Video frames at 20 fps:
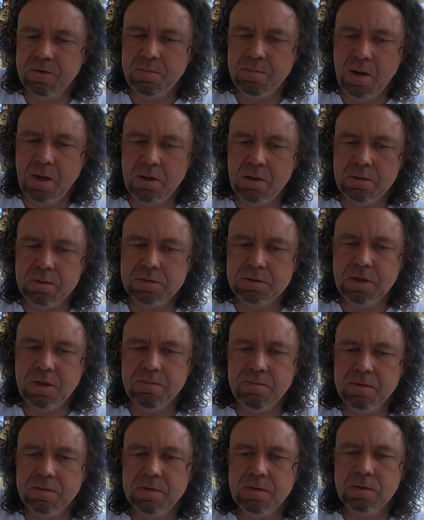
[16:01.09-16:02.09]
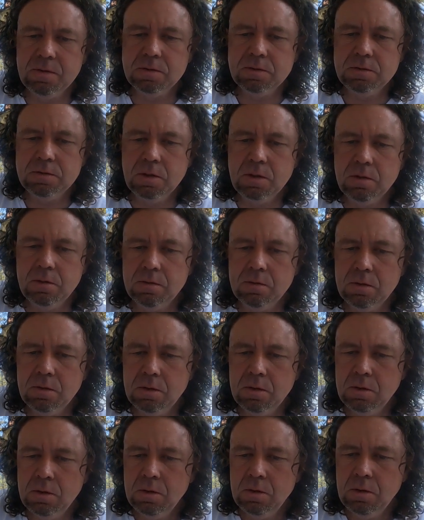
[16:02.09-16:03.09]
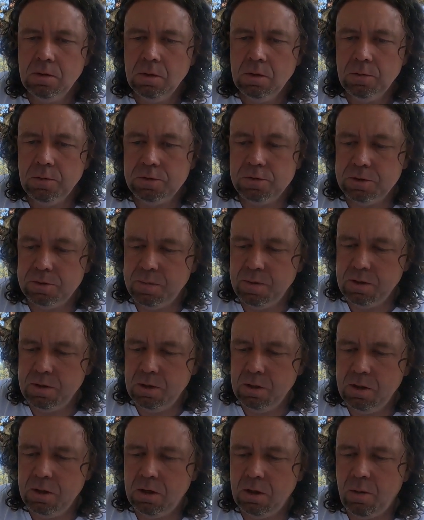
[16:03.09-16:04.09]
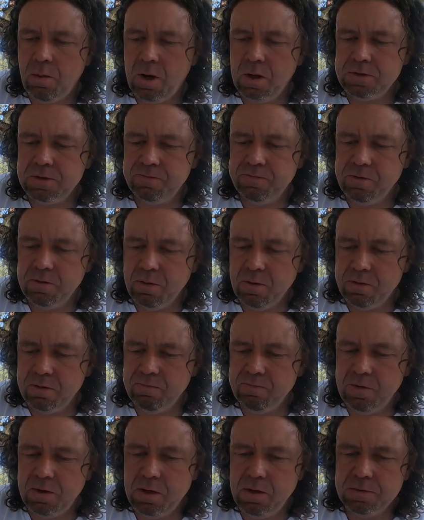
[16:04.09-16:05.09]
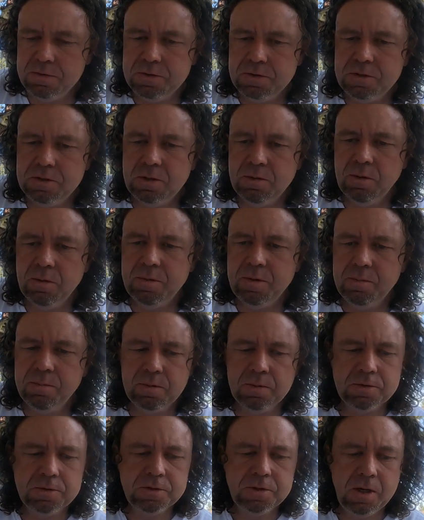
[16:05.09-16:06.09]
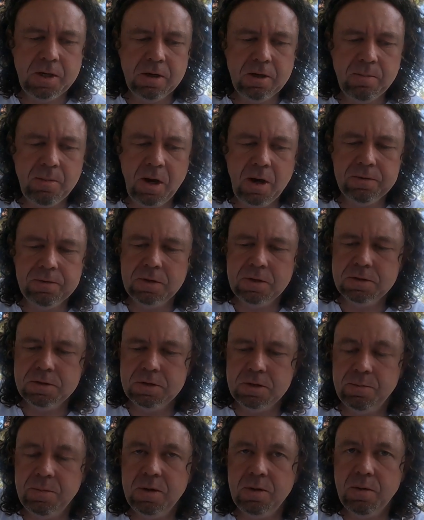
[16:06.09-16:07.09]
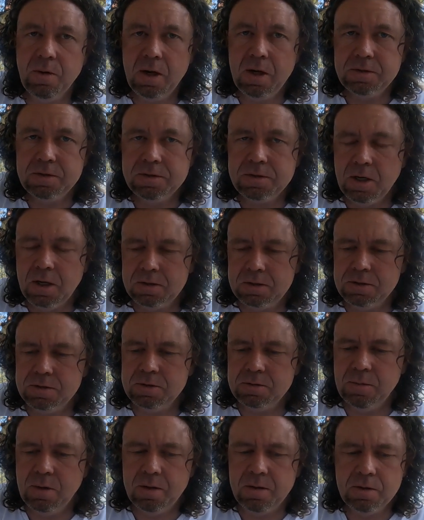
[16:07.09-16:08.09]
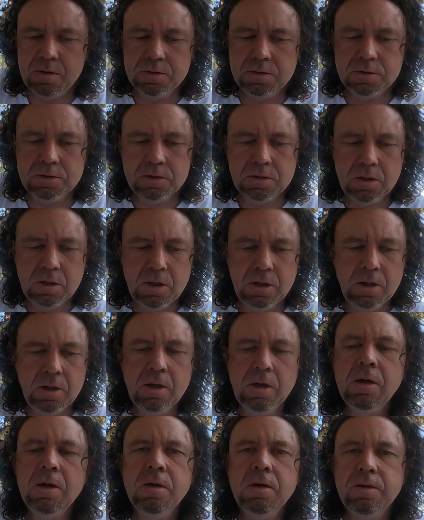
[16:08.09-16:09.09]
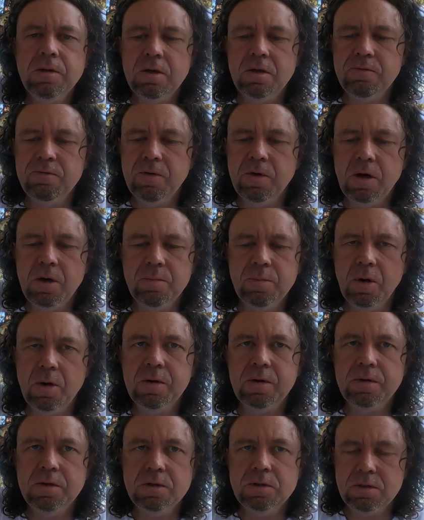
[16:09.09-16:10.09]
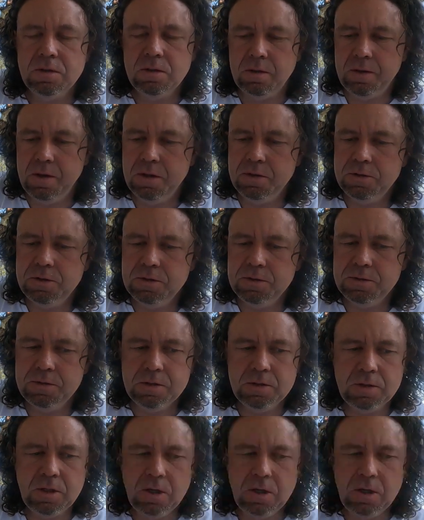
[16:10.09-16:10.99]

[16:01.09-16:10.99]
for the metals and everything. So we should be good. I'll watch a few other videos to see what people are saying about this. It'd be great to talk to some others that have uh, broken these little engines